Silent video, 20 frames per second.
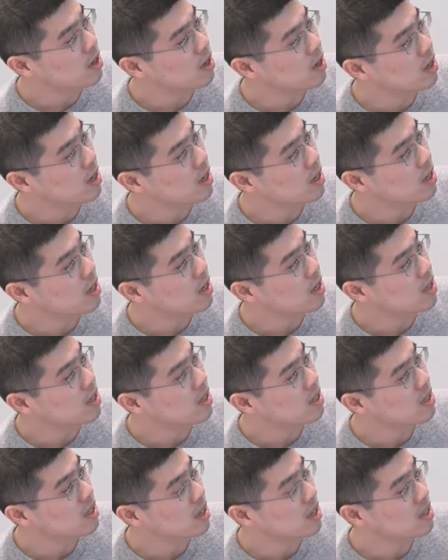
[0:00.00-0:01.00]
uh,
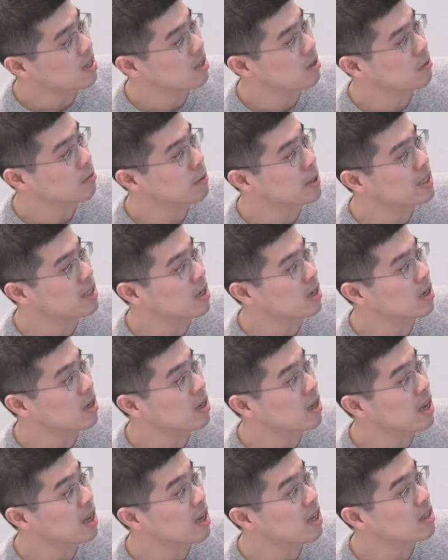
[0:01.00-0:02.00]
in the erasure
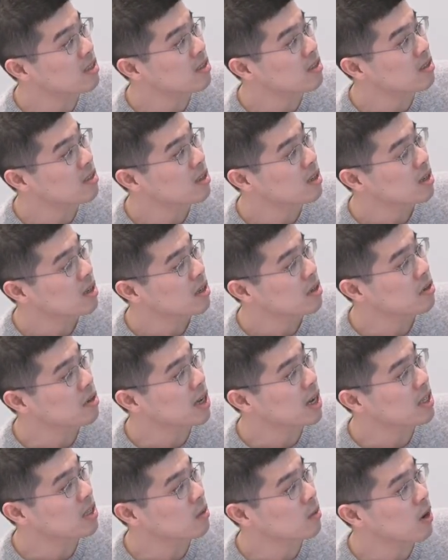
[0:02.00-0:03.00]
case, you
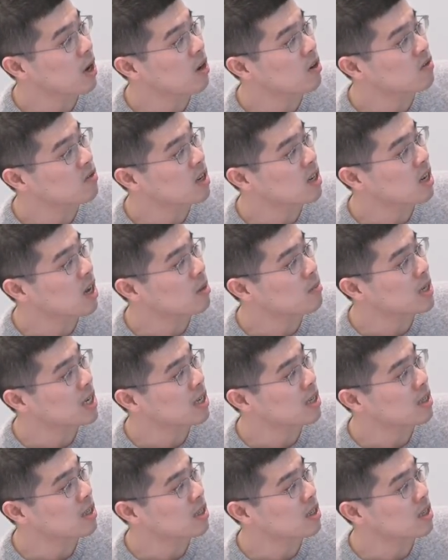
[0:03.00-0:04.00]
get the 1 over gamma,
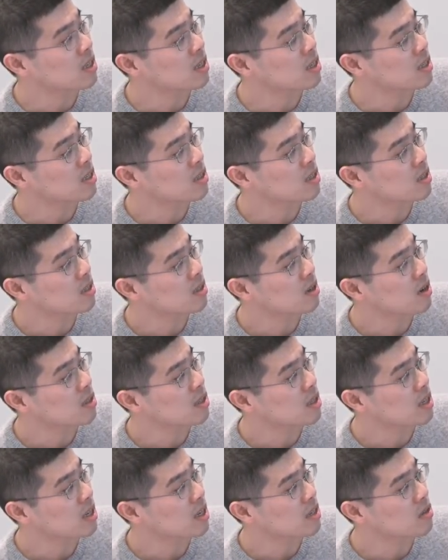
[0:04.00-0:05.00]
and uh, in the
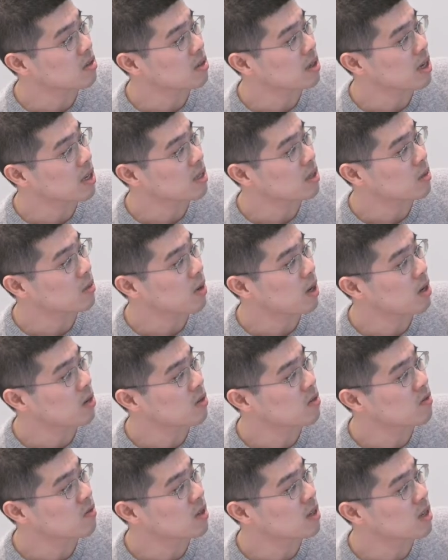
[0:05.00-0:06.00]
noisy case, you get the 1
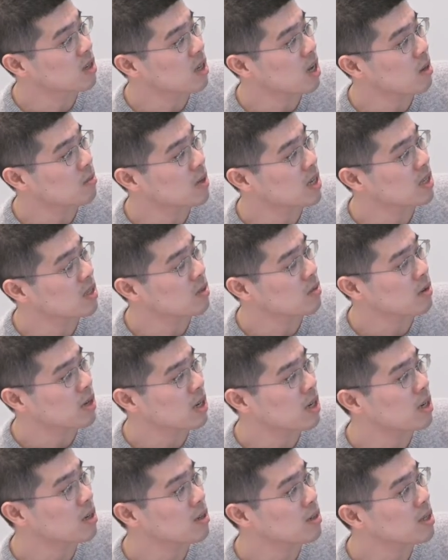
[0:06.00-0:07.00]
over gamma squared.